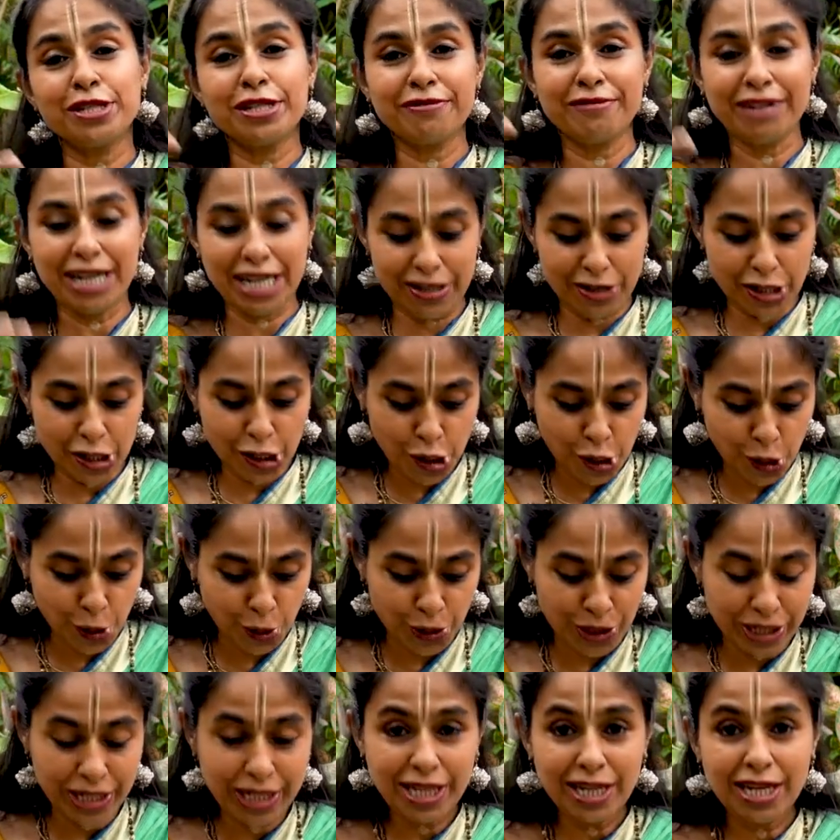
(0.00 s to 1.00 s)
the viral
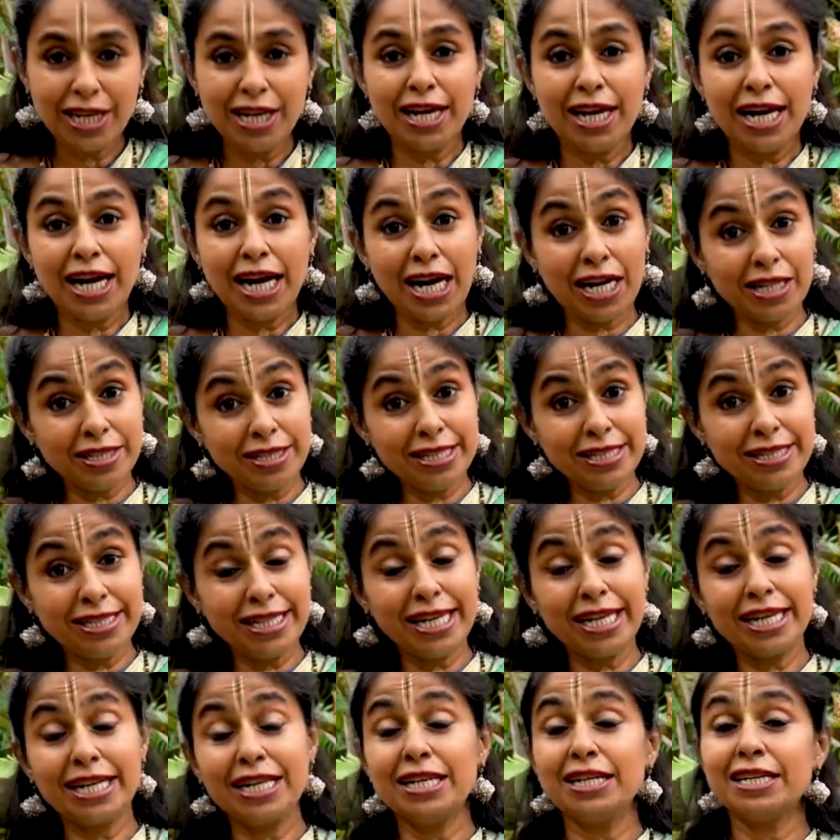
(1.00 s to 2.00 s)
load. Other
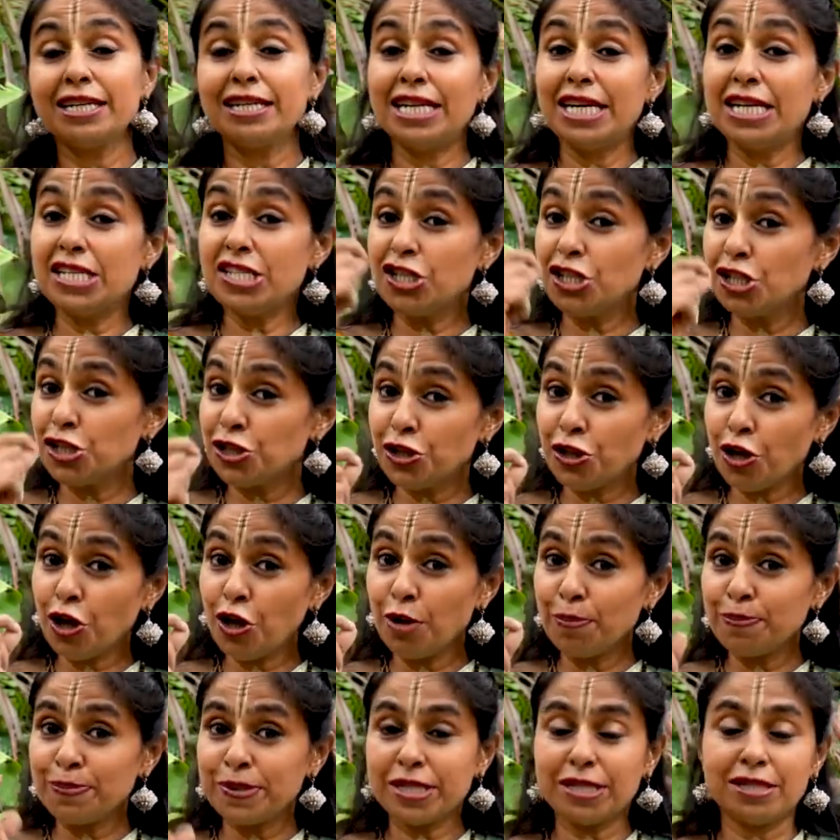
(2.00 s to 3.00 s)
thing, nasal
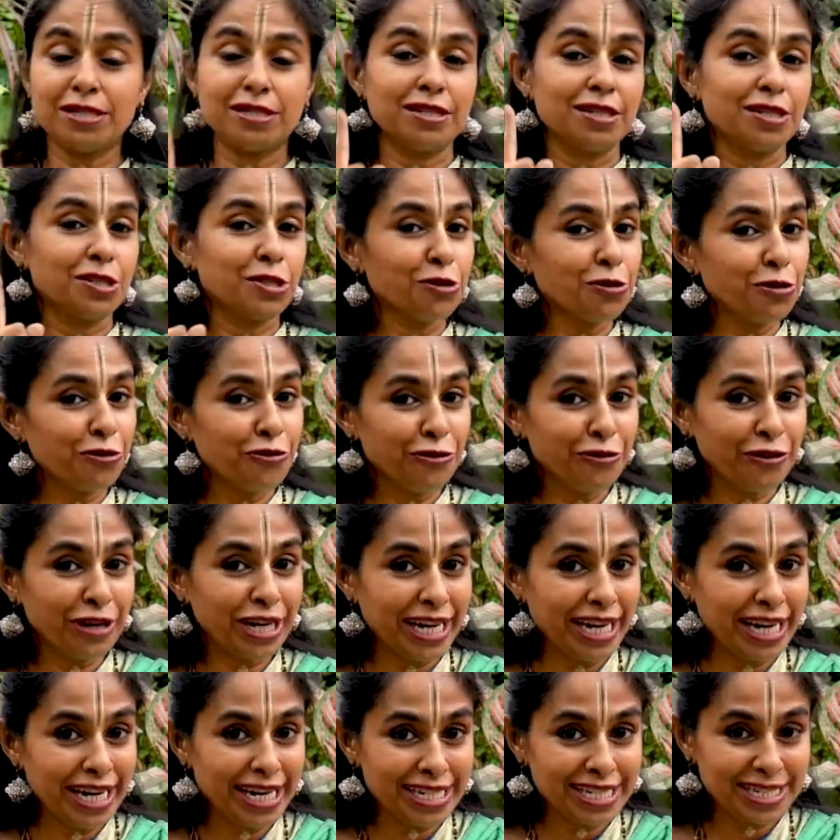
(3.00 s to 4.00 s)
drops, don't
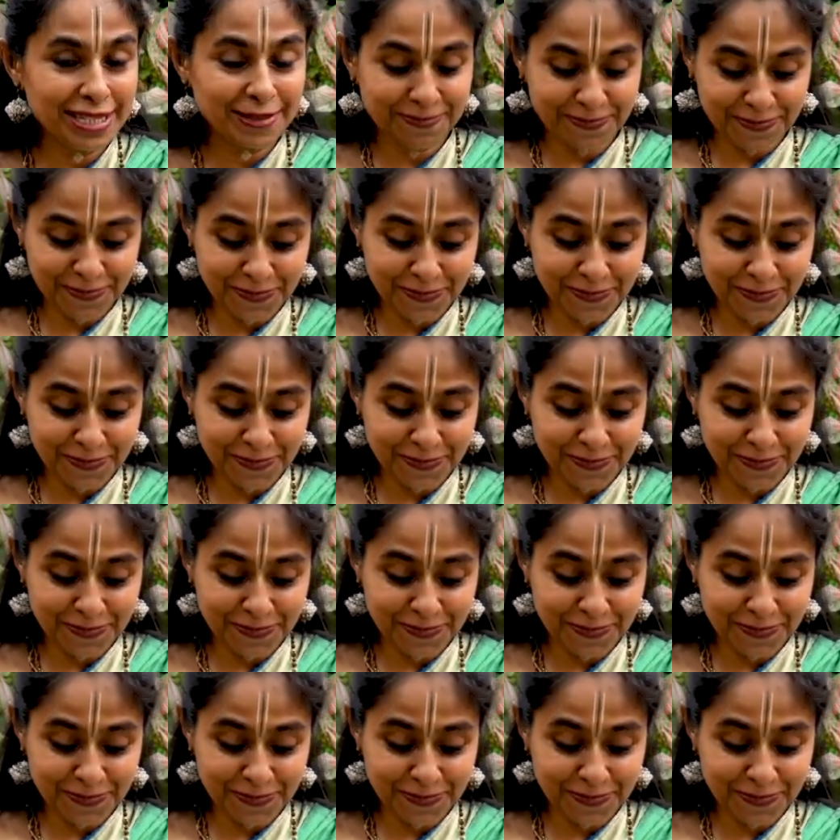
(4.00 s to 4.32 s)
forget.